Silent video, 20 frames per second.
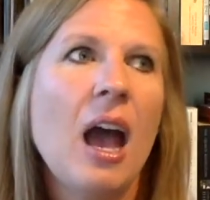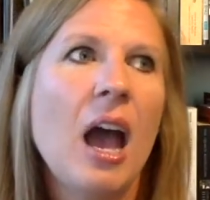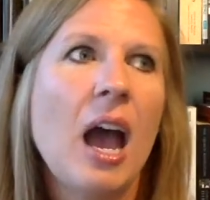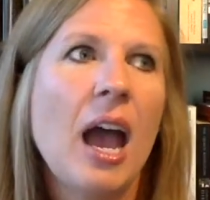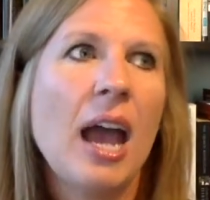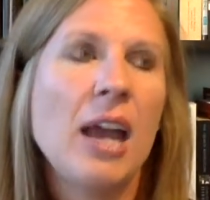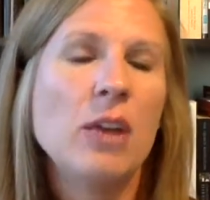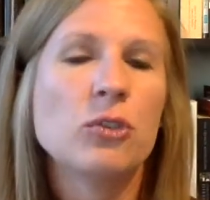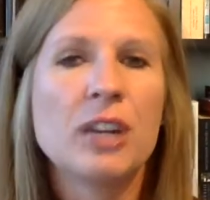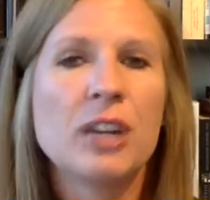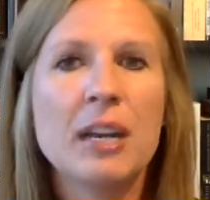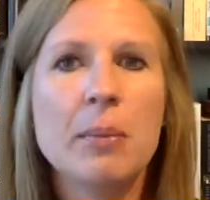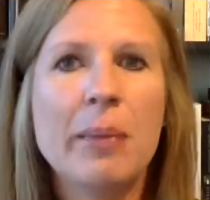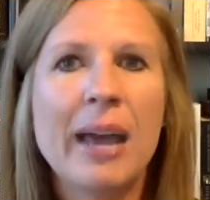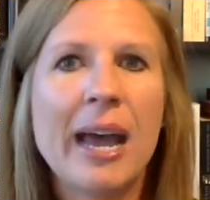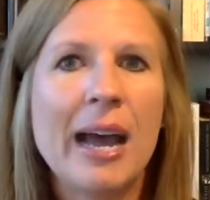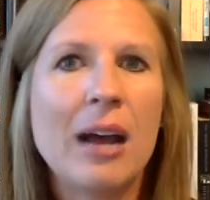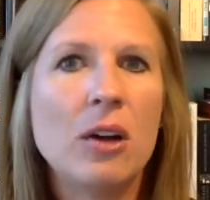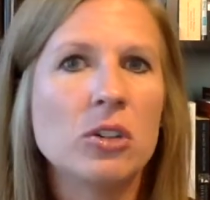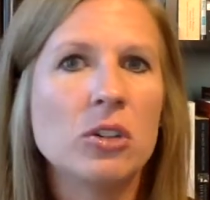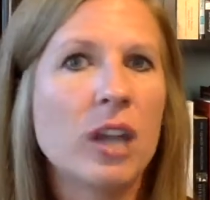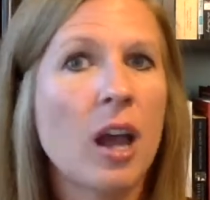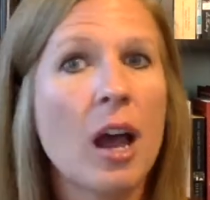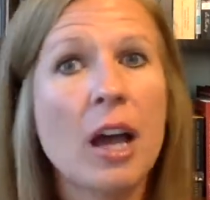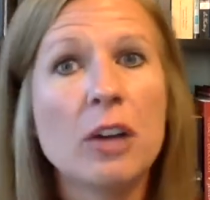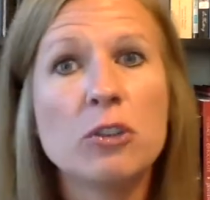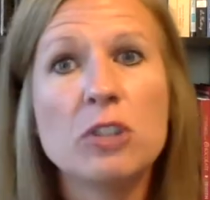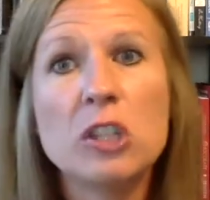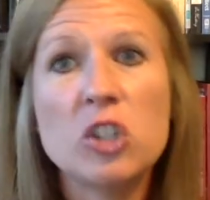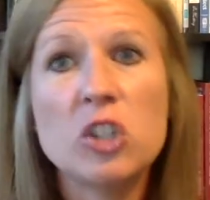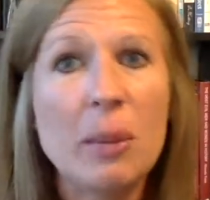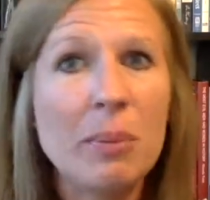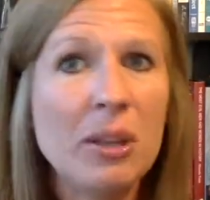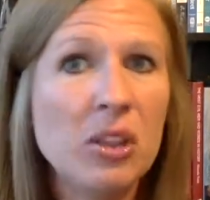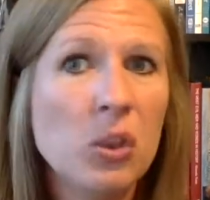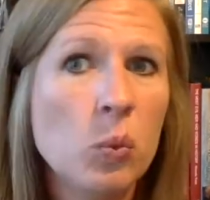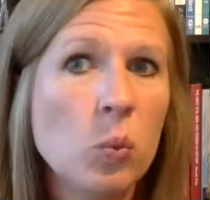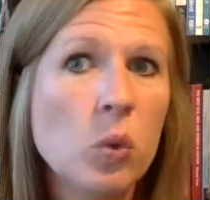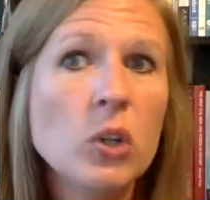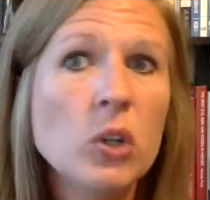I'd read about God reshaping
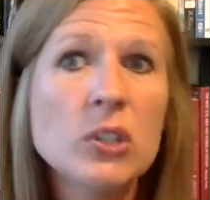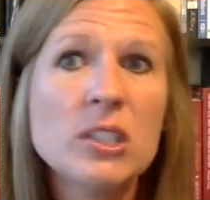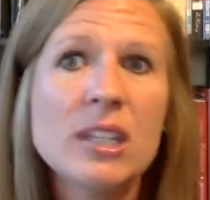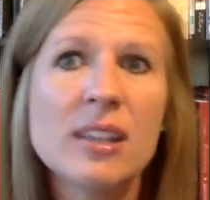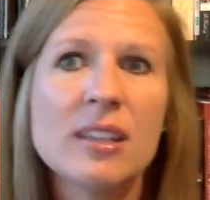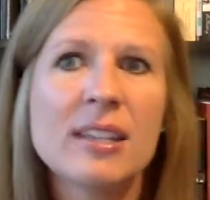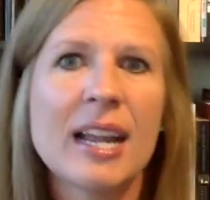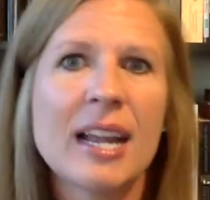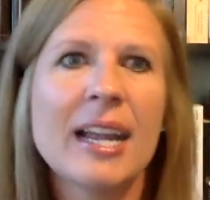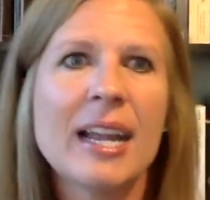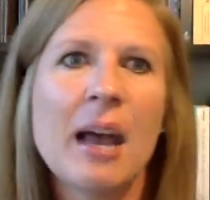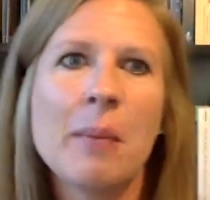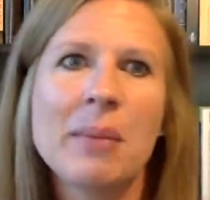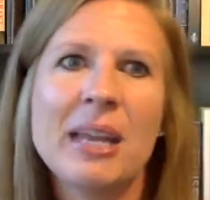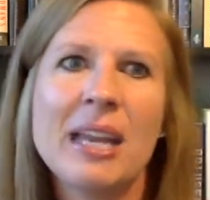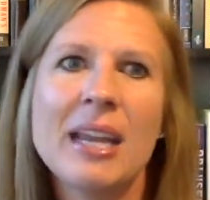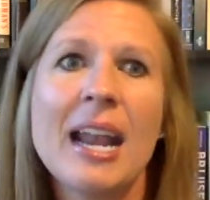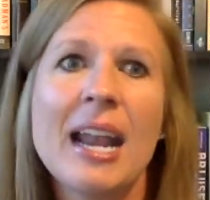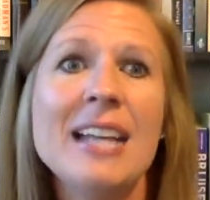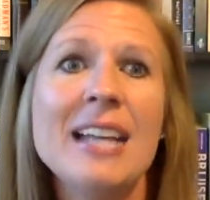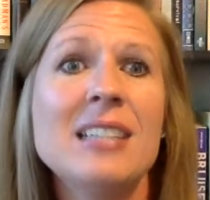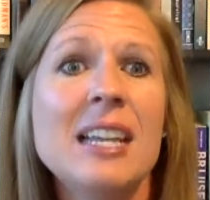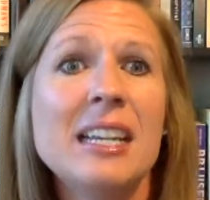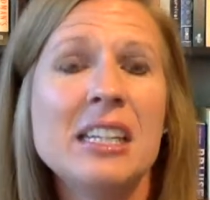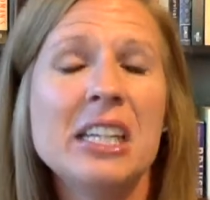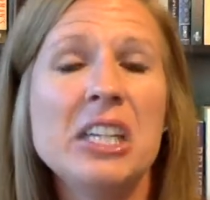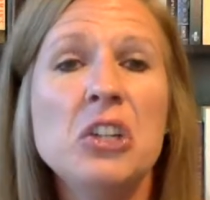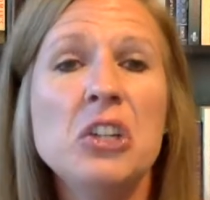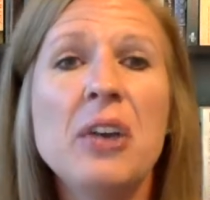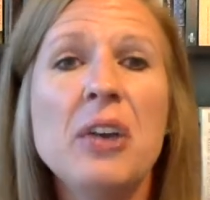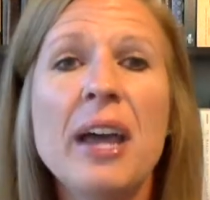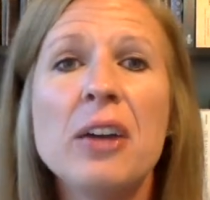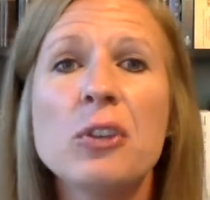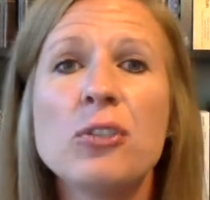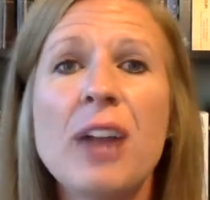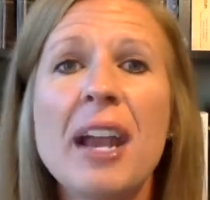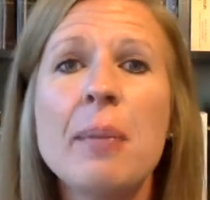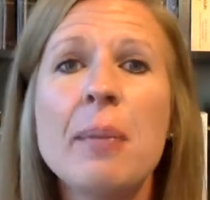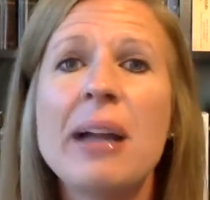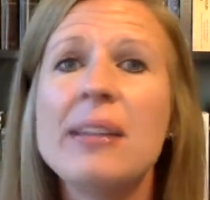the world in the Second Coming, and I suddenly knew how to
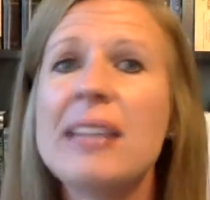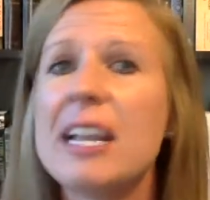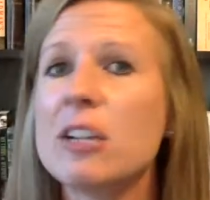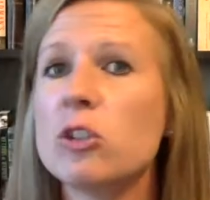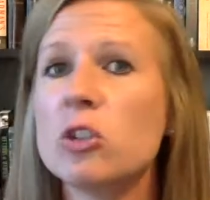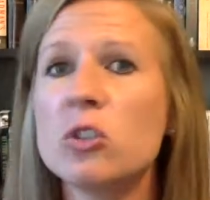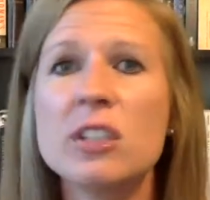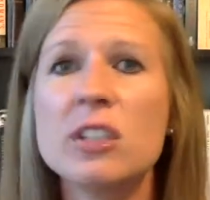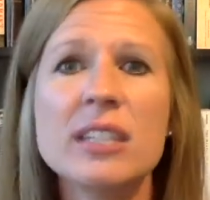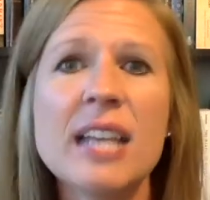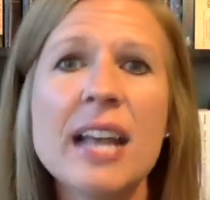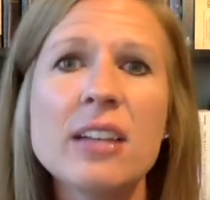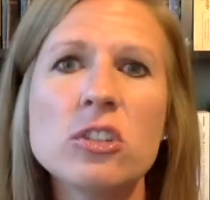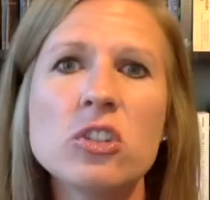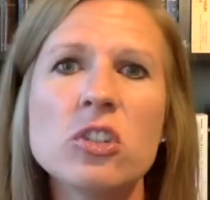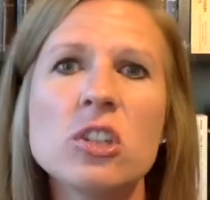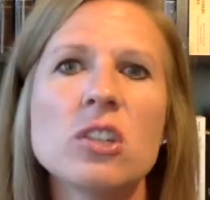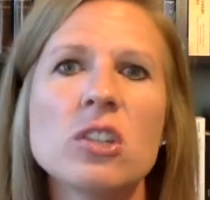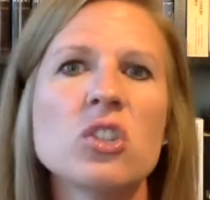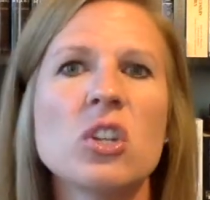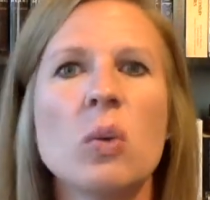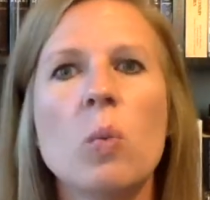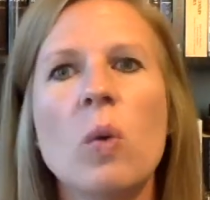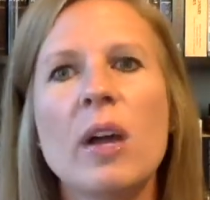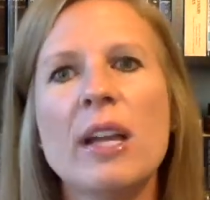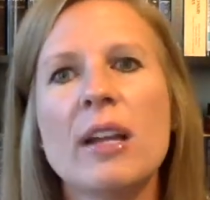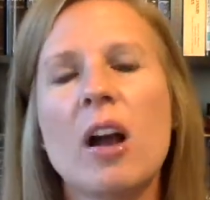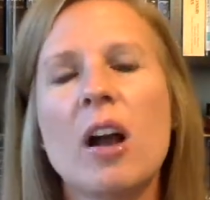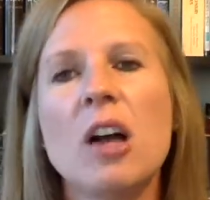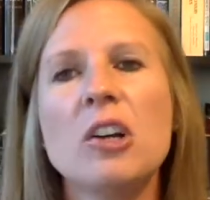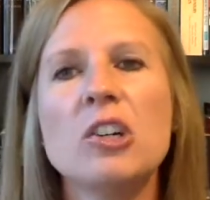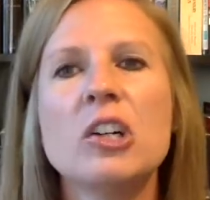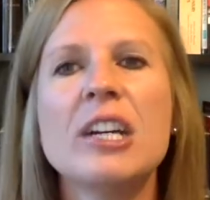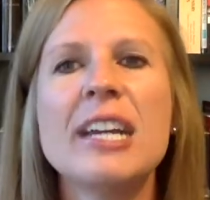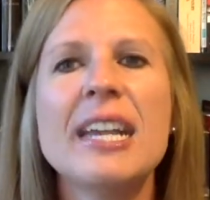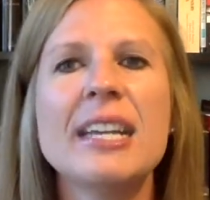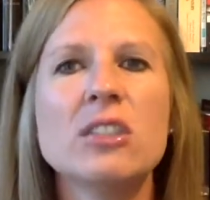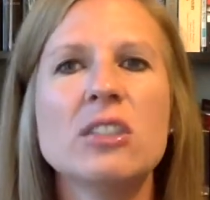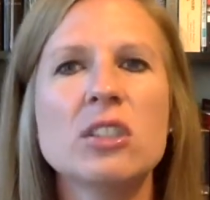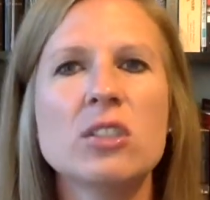write about natural disasters and what
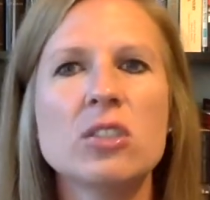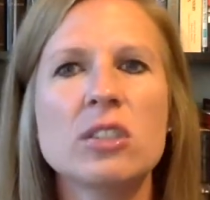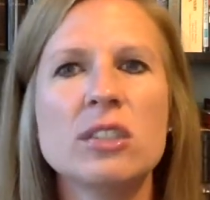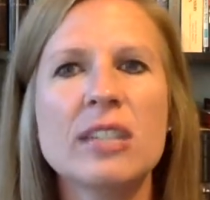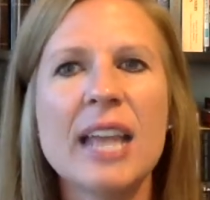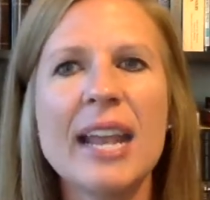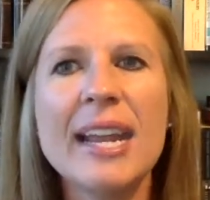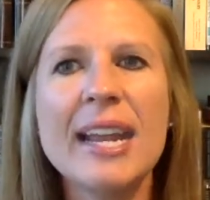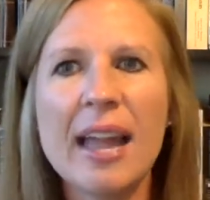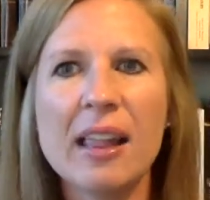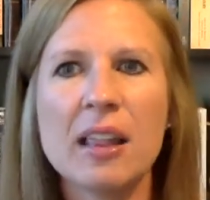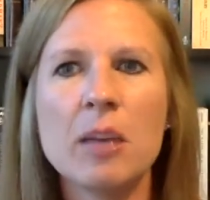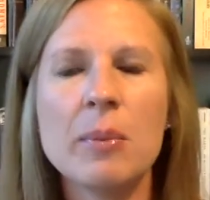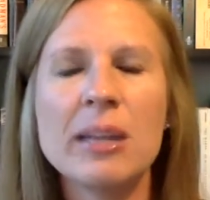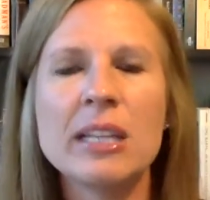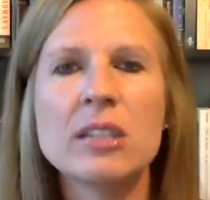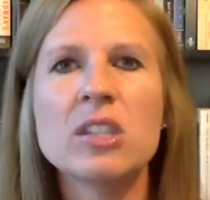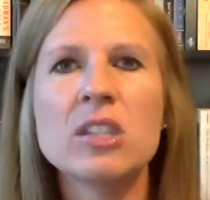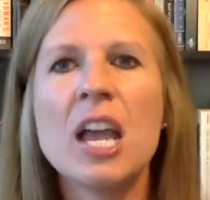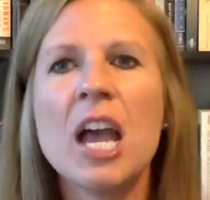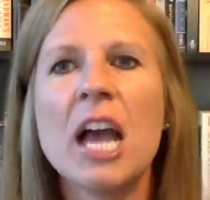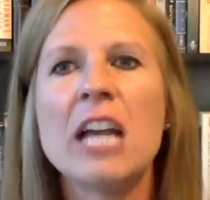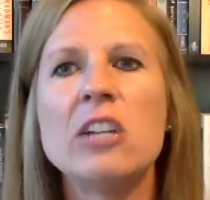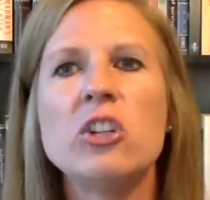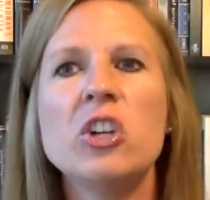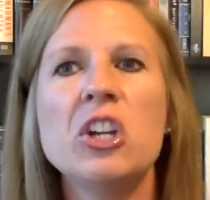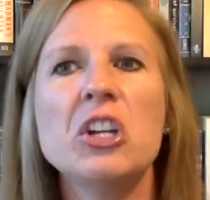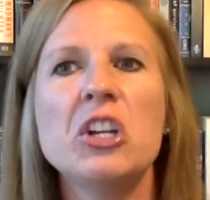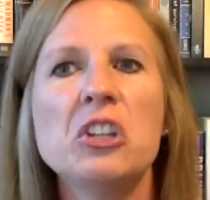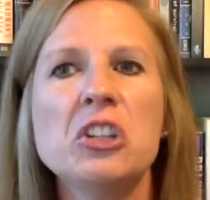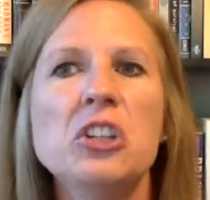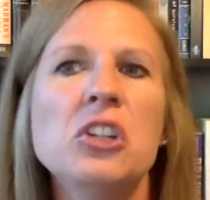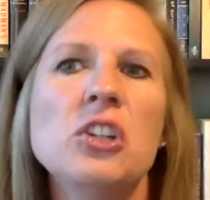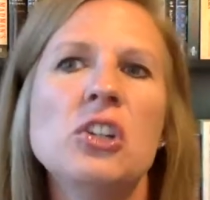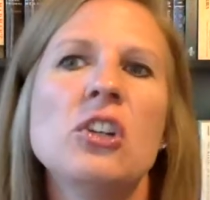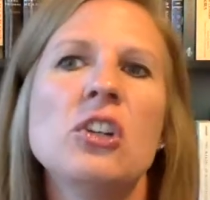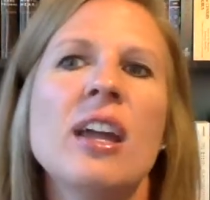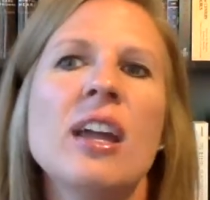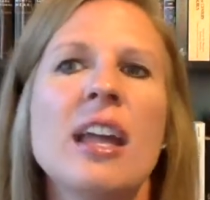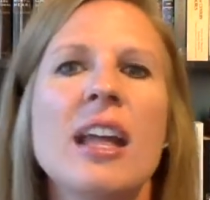concrete setting elements I should
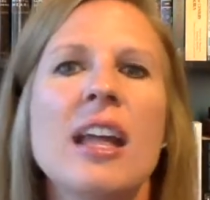include,